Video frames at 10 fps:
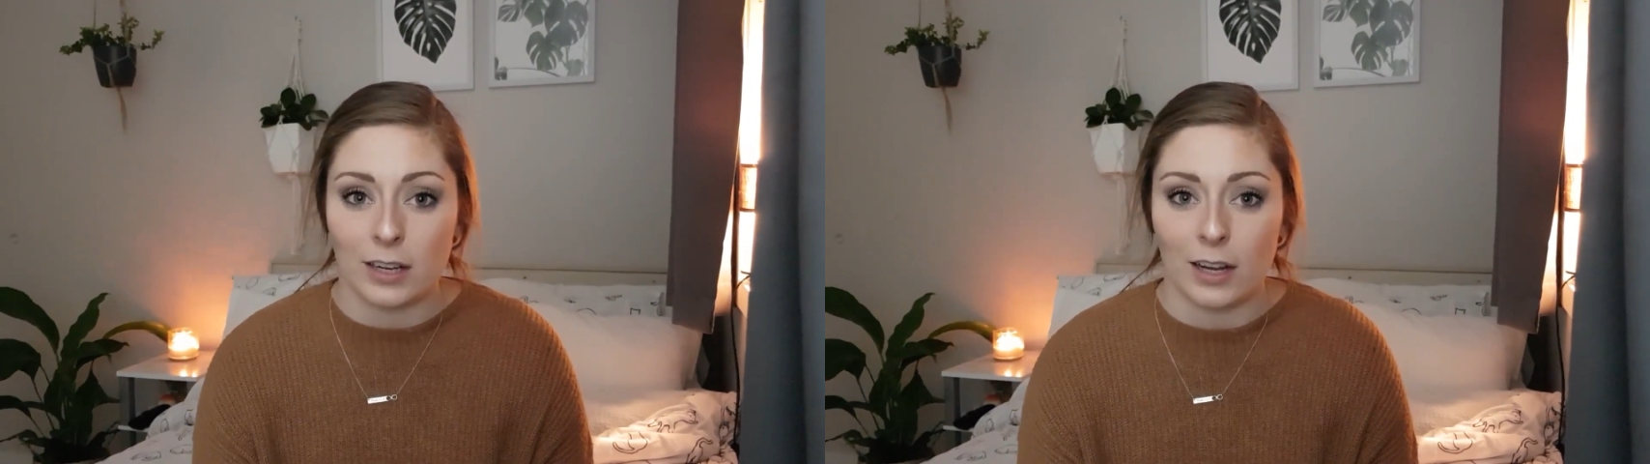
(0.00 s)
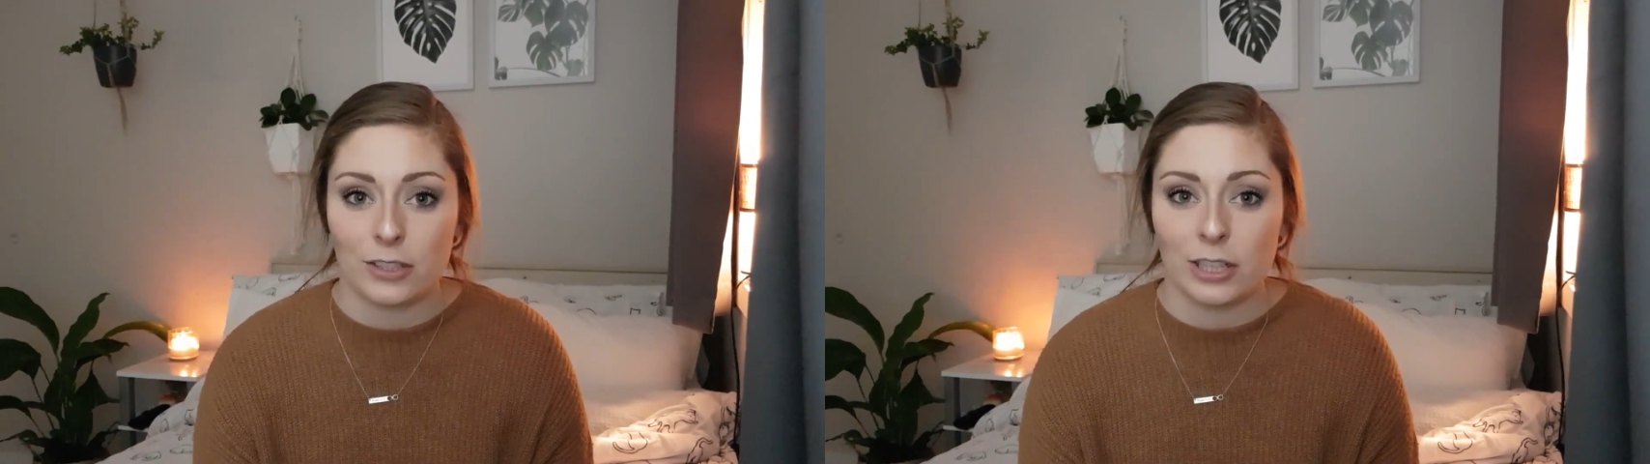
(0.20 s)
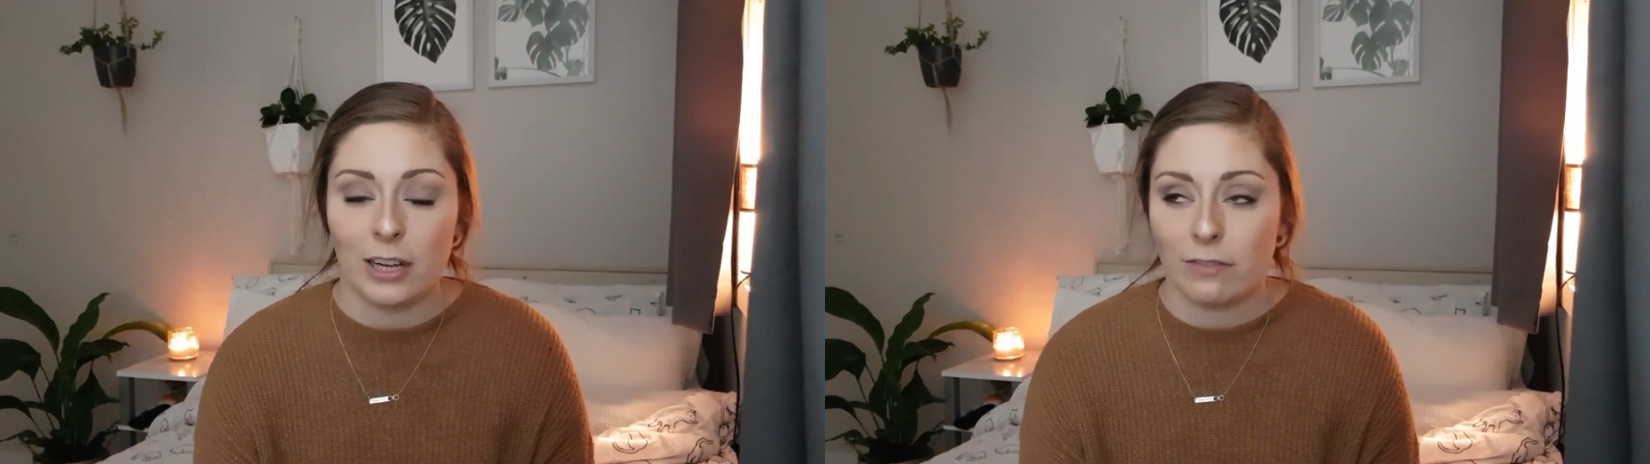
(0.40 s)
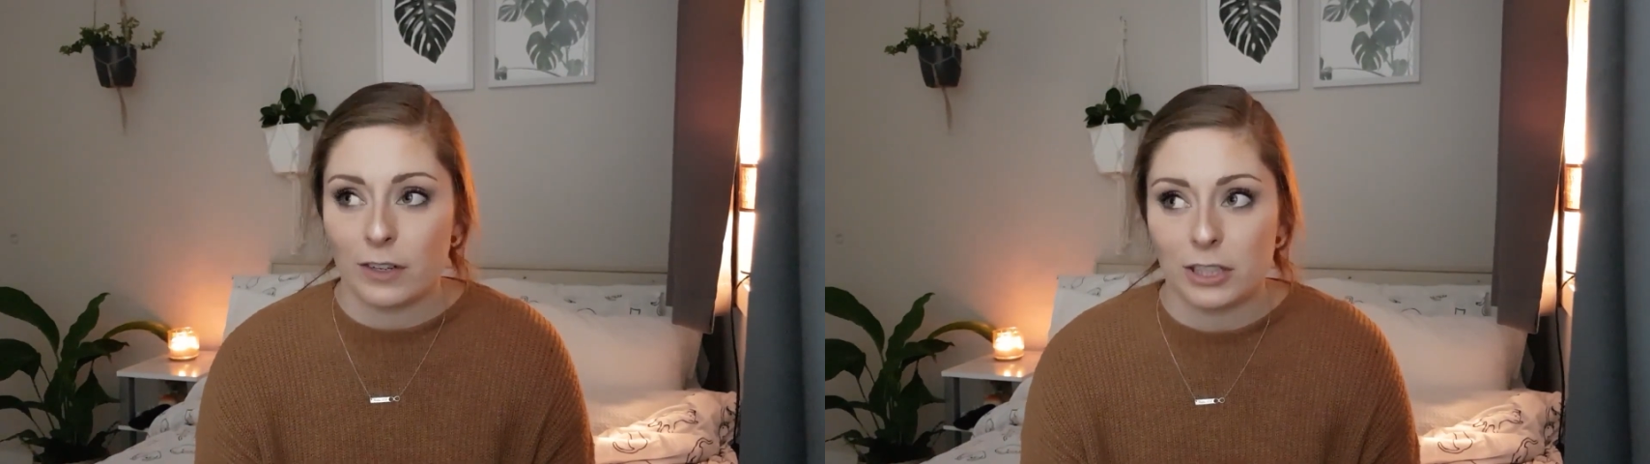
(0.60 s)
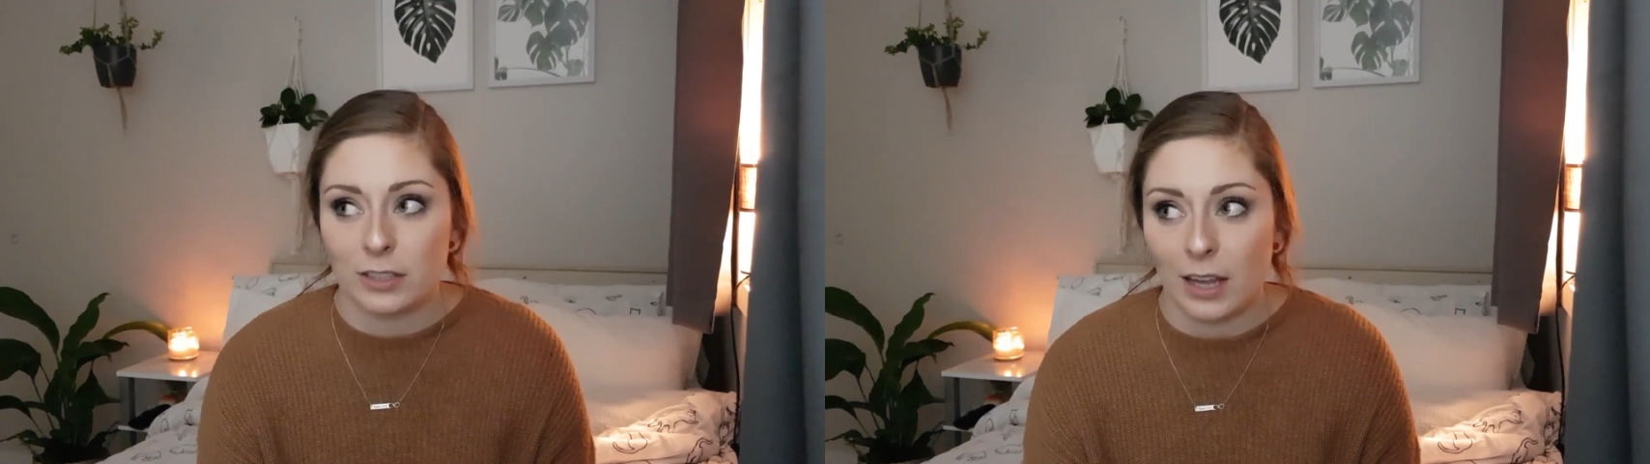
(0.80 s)
country
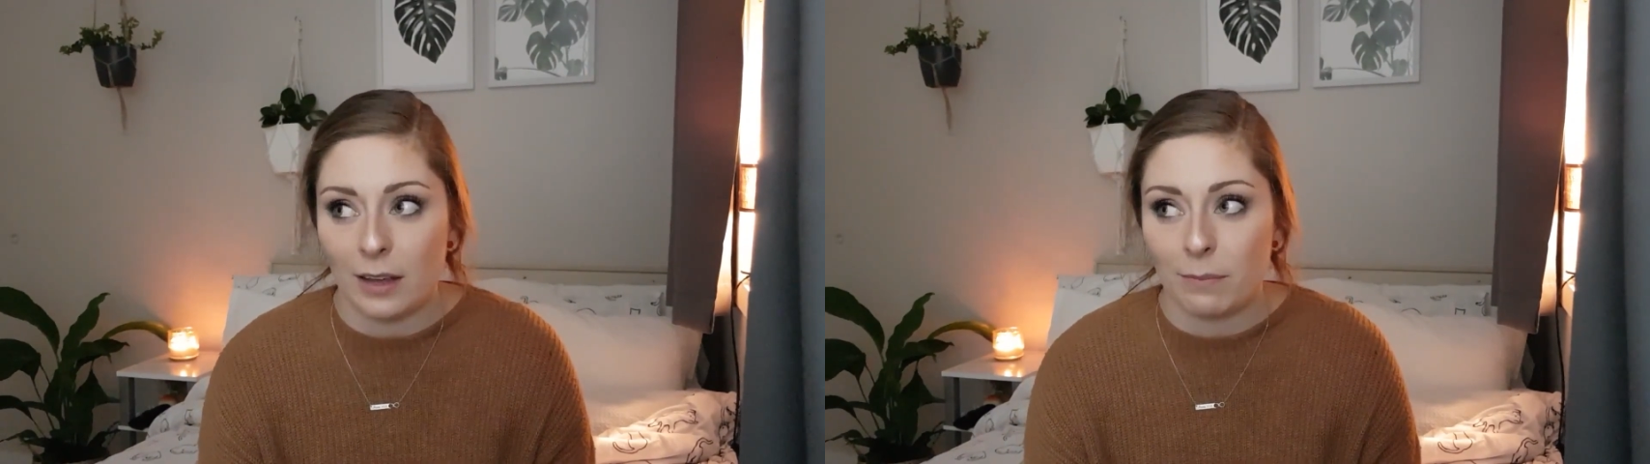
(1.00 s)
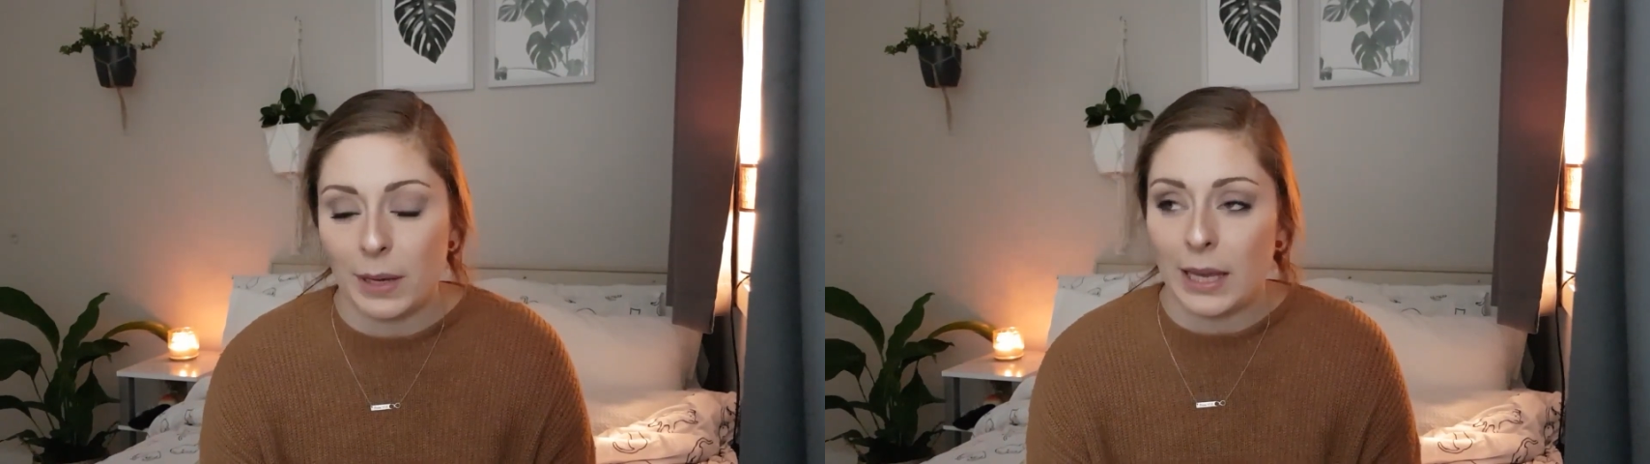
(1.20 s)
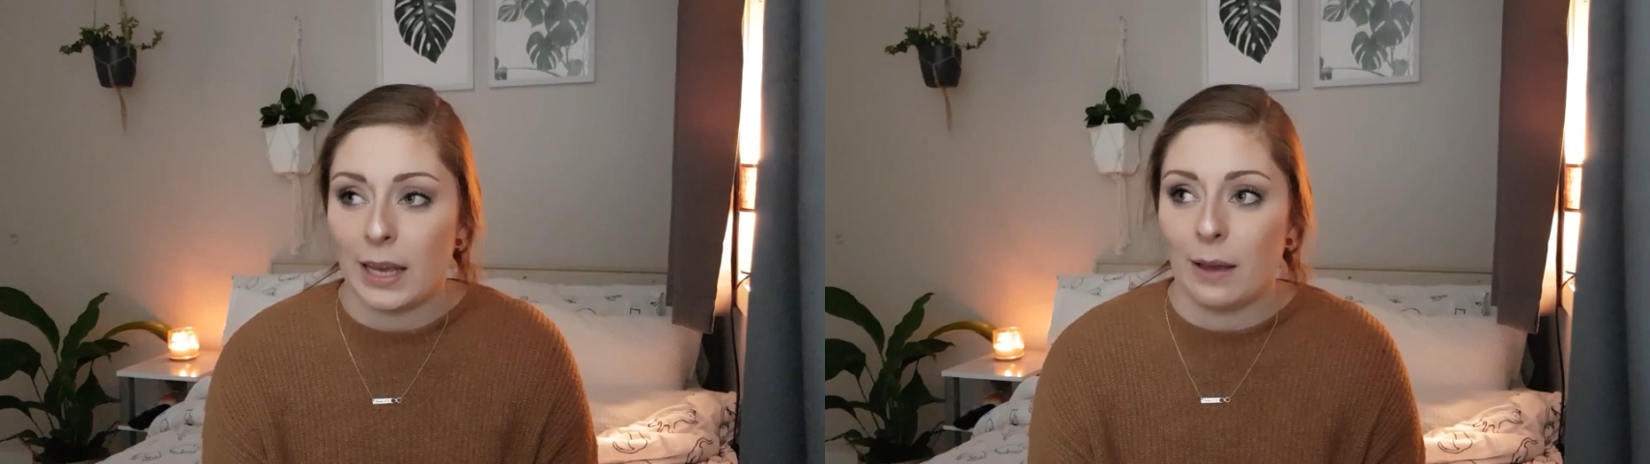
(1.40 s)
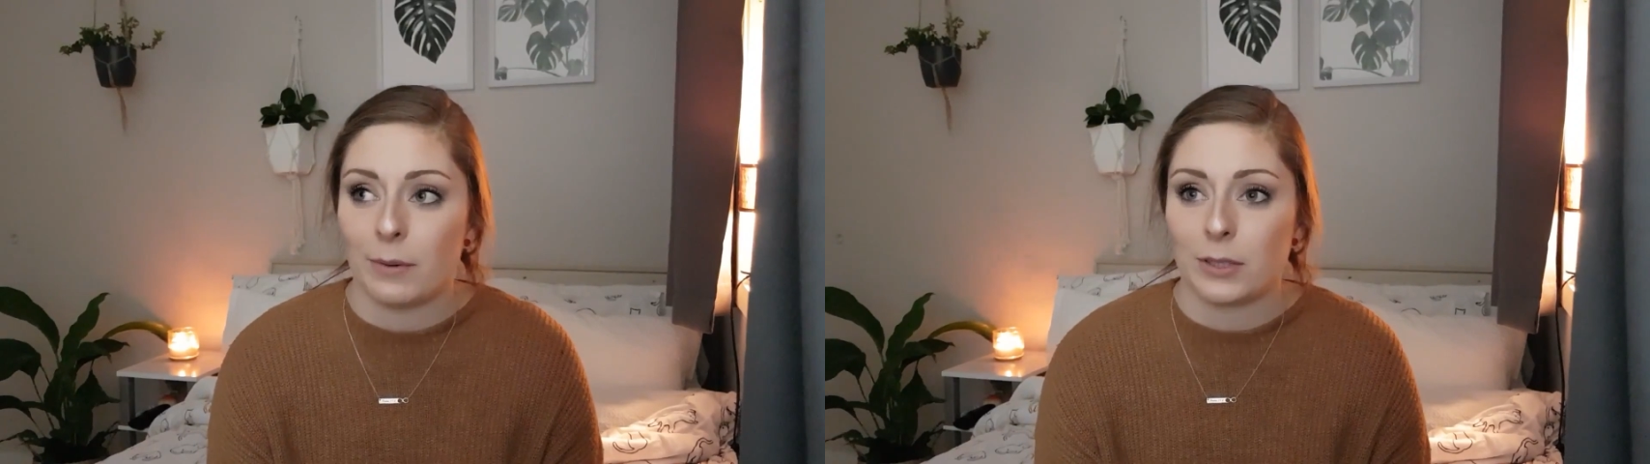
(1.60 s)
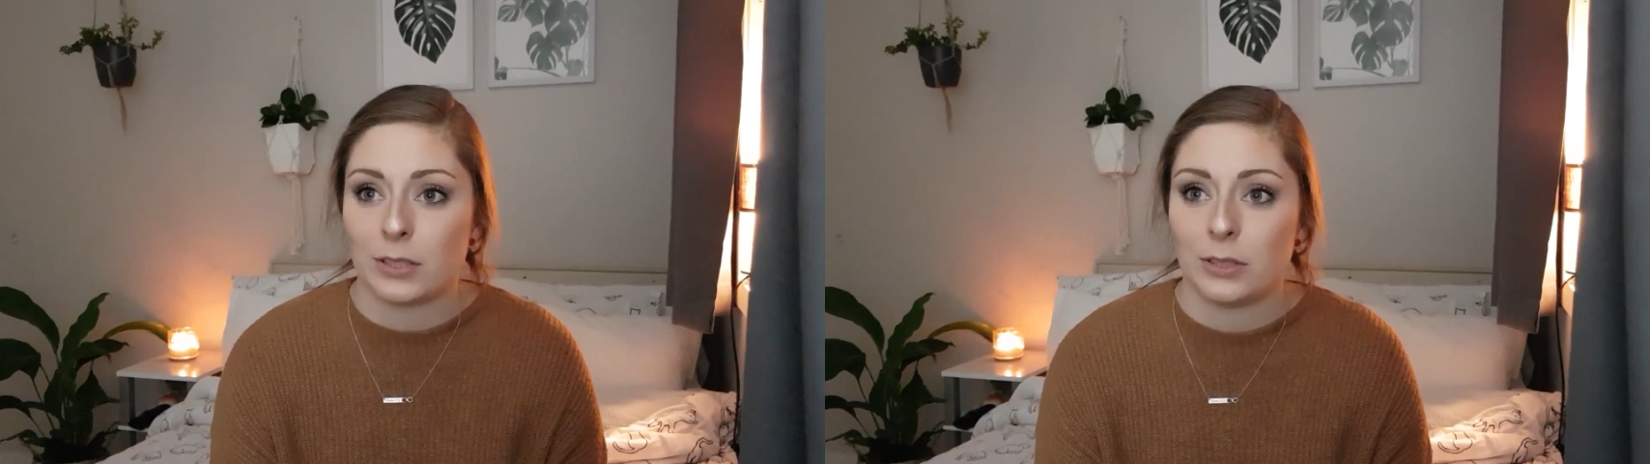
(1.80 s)
for just like being
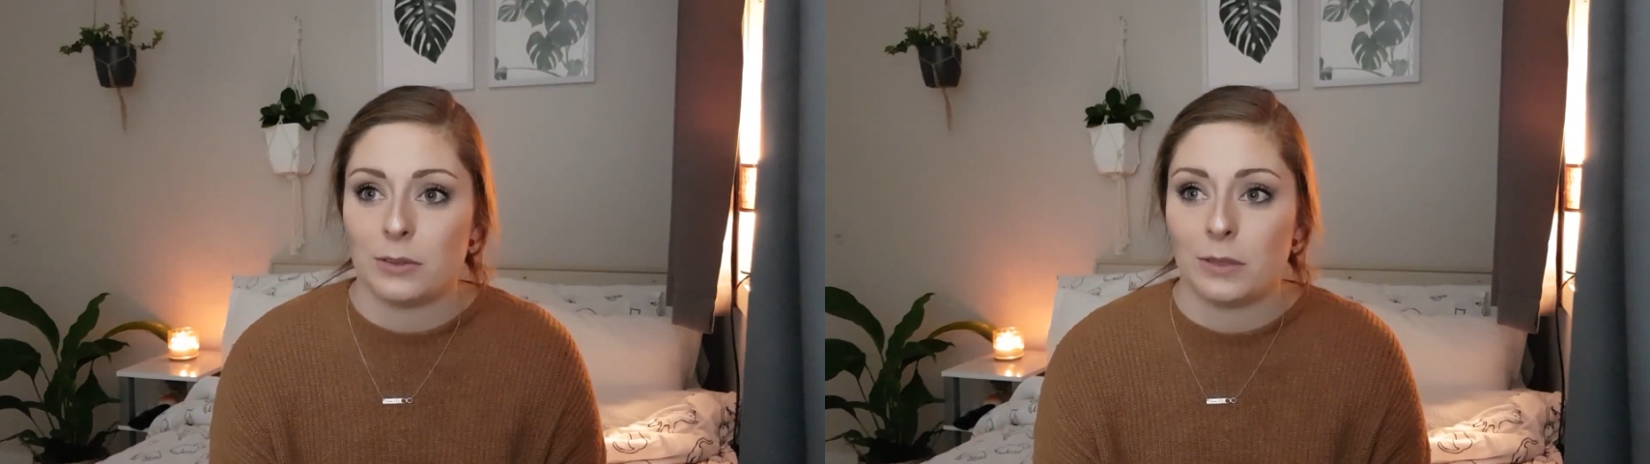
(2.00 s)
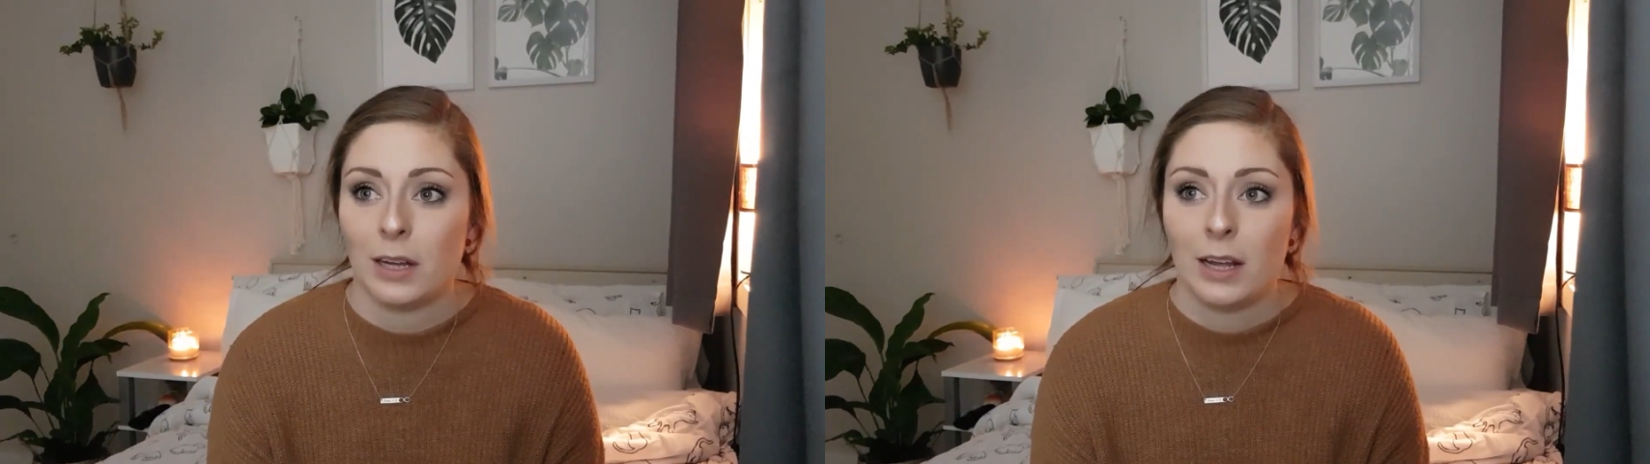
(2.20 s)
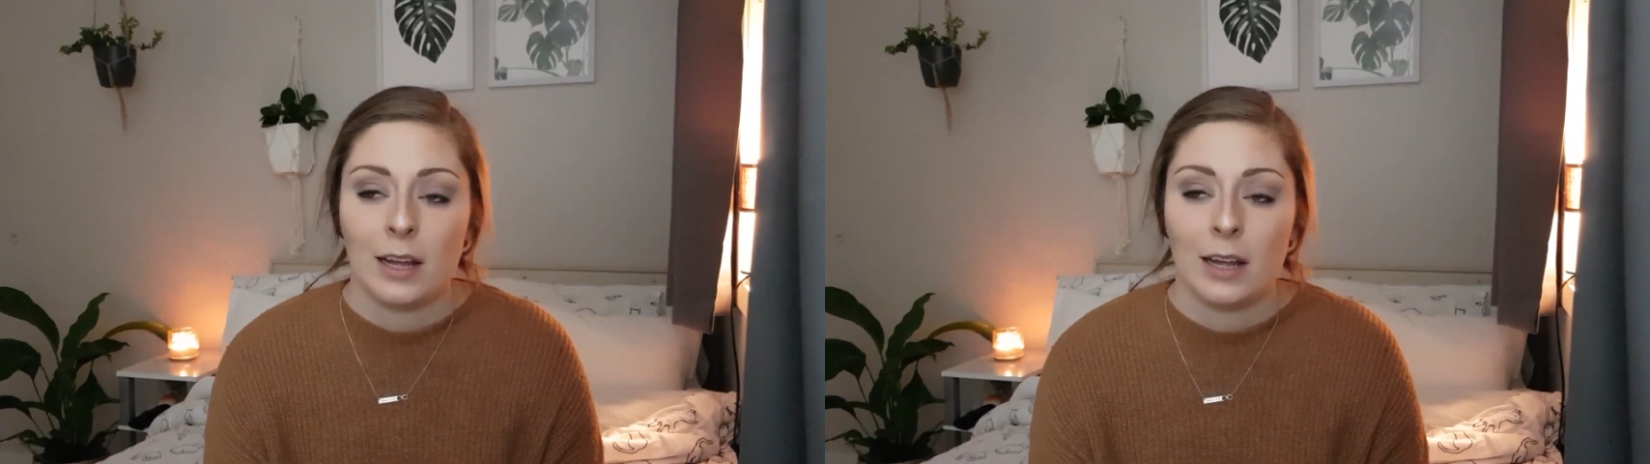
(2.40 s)
able to